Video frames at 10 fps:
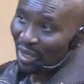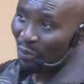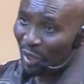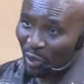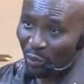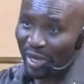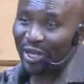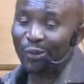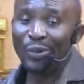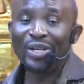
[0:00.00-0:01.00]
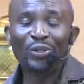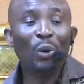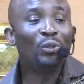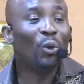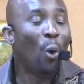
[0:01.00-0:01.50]
we, we, we
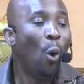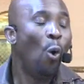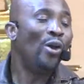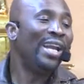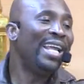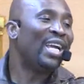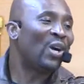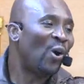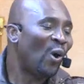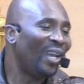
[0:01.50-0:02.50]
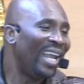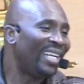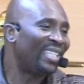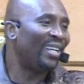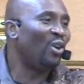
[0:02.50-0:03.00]
don't only
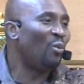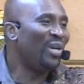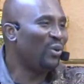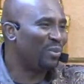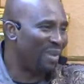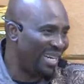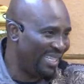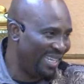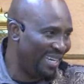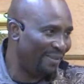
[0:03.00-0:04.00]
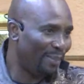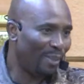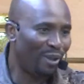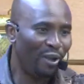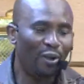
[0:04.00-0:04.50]
collect the widow's mite here,
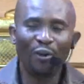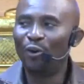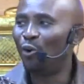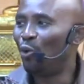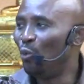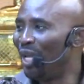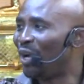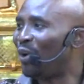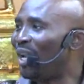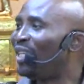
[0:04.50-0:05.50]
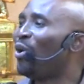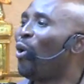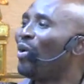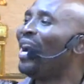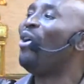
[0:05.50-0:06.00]
we collect
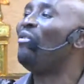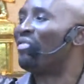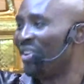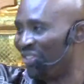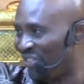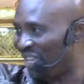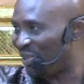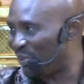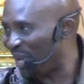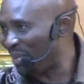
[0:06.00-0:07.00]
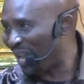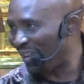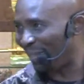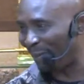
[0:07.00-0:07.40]
other offerings here too. Amen?